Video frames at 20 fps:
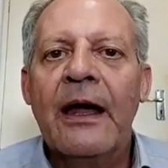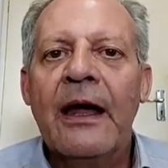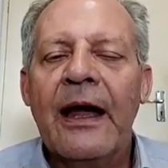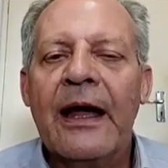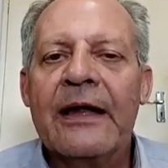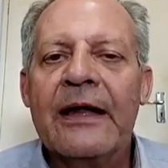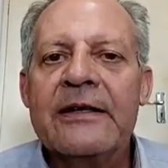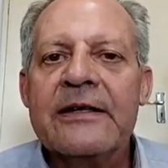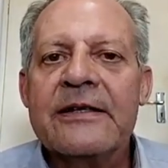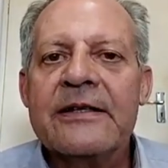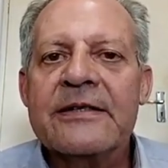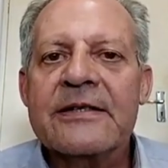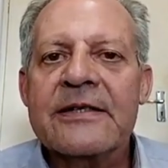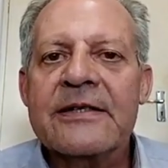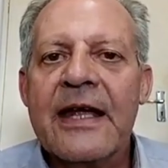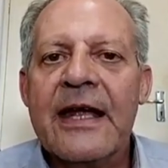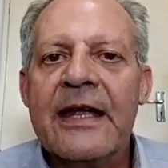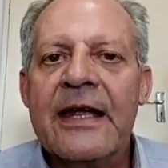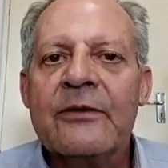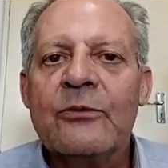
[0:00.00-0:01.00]

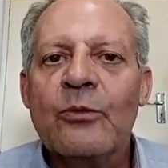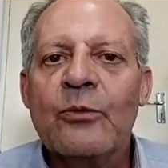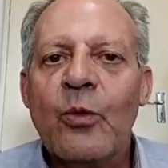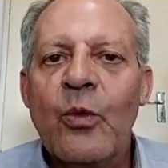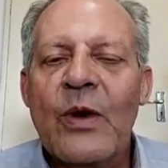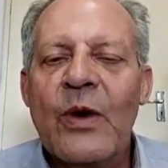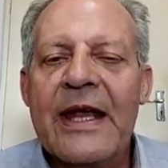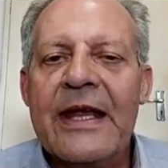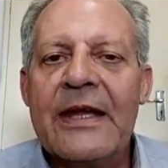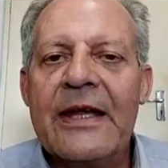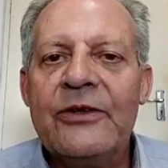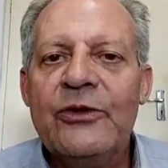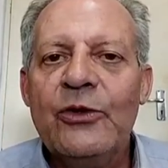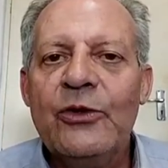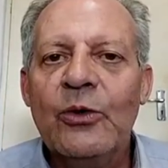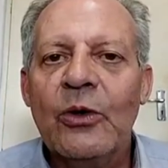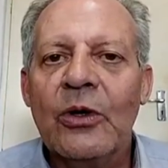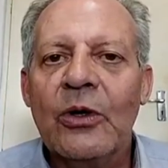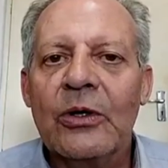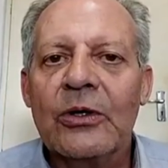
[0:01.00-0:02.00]
understand where
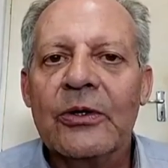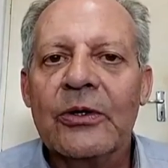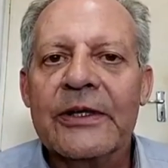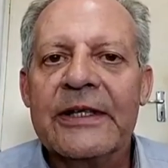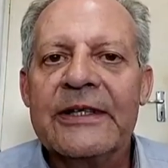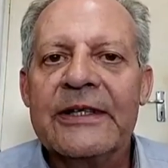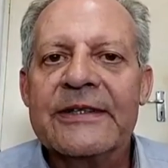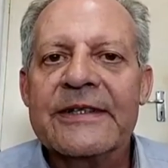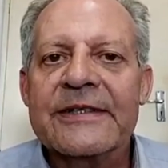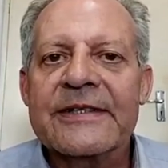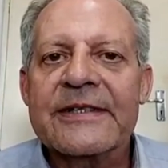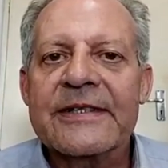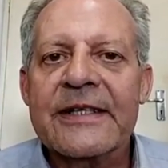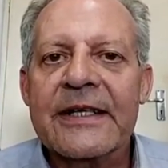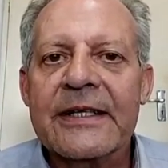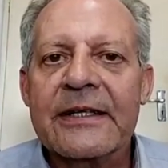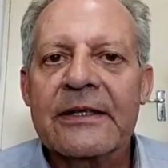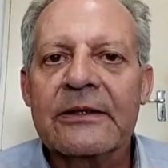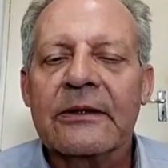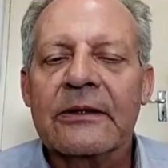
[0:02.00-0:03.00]
you are in the
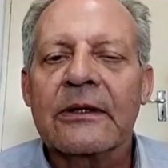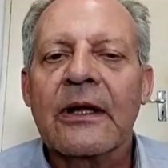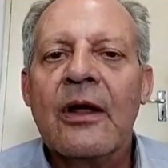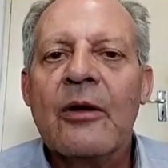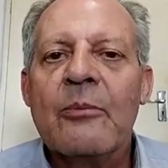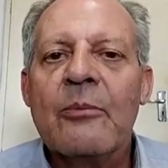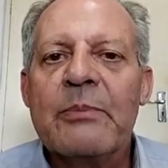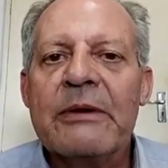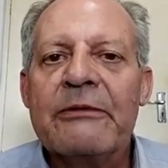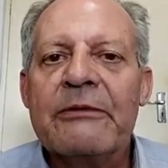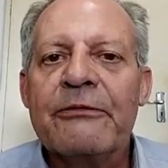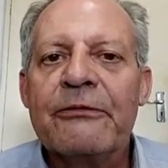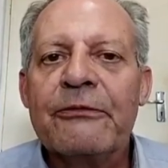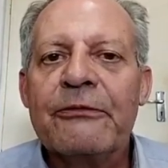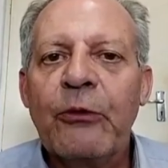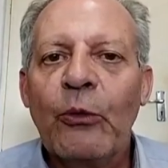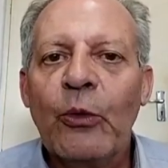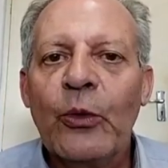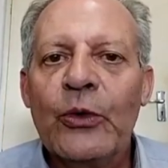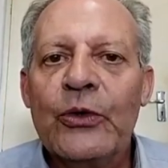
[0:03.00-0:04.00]
cycle
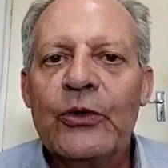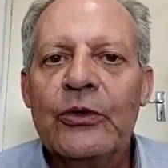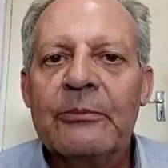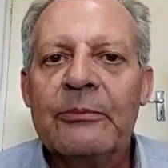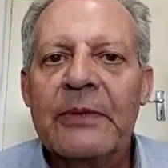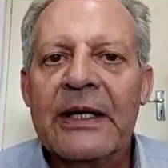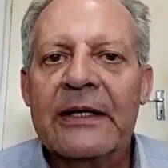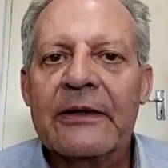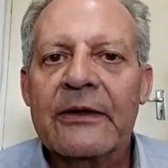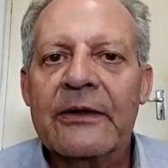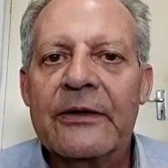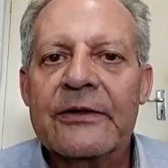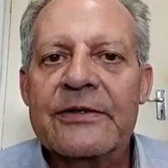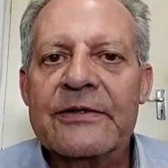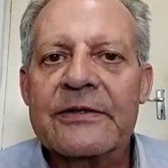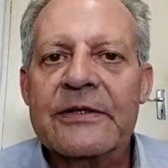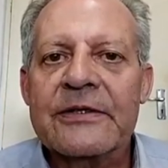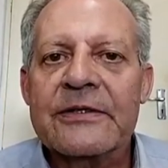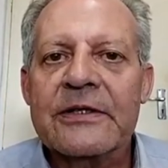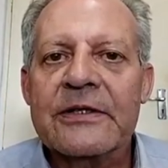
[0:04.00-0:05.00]
before you make those
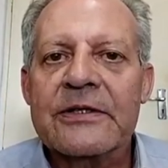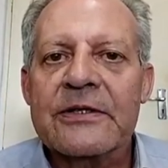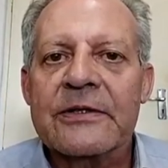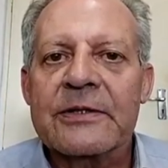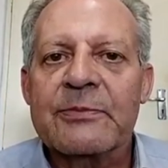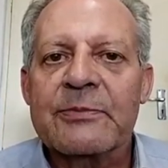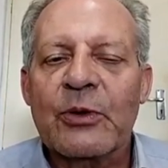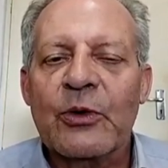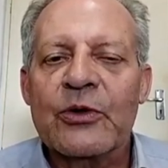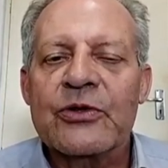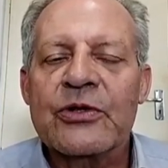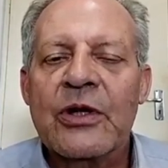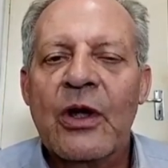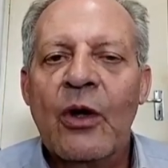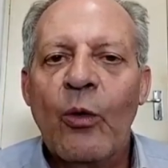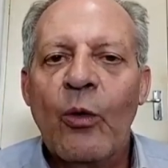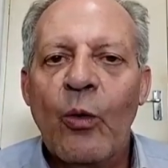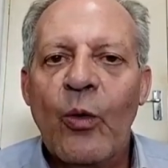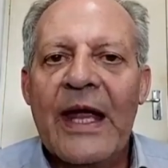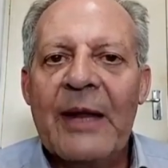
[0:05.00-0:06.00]
decisions, because
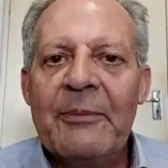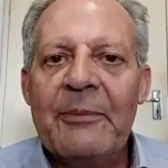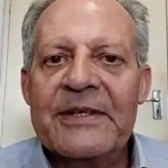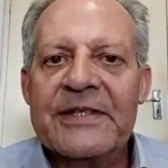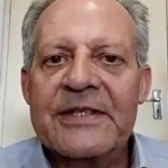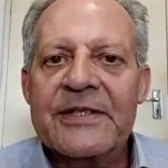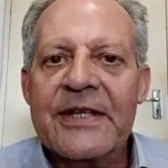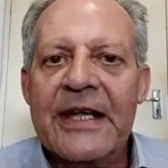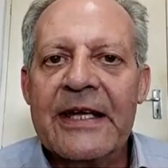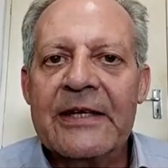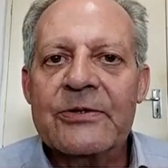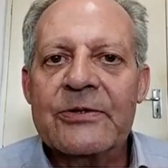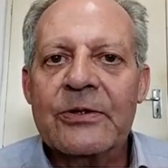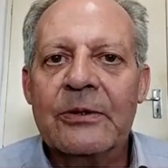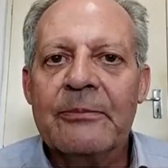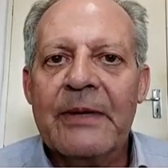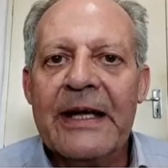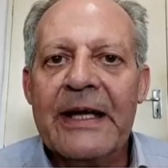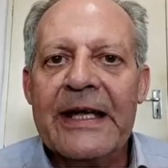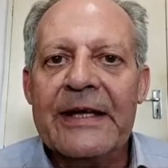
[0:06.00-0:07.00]
where mistakes are
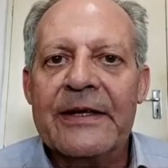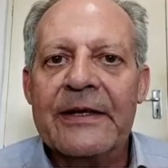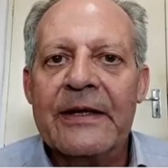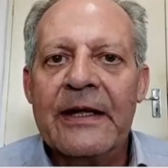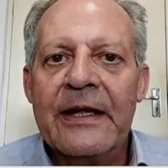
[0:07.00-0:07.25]
made,